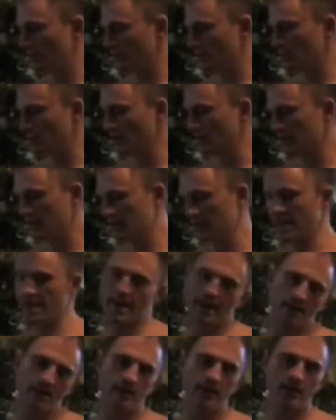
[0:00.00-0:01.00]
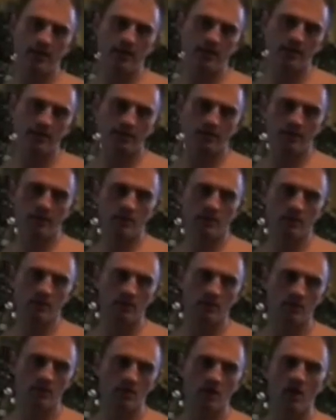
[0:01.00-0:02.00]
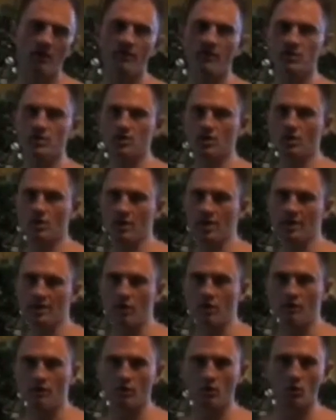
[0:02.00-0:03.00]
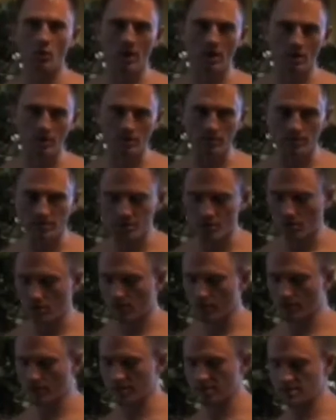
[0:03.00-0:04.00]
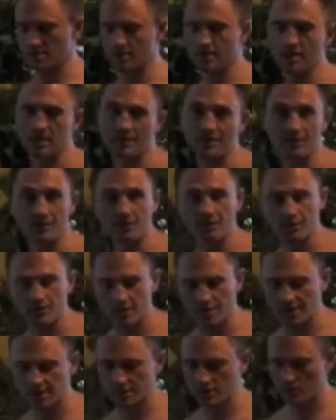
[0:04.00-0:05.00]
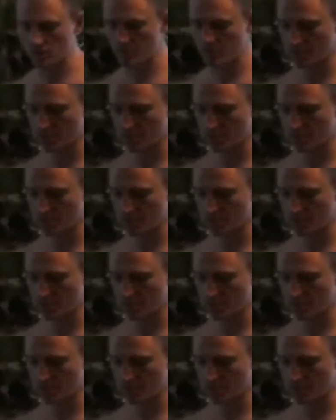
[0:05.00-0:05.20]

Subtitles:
the point that it covers all and overwhelms all the rest of the other ingredients,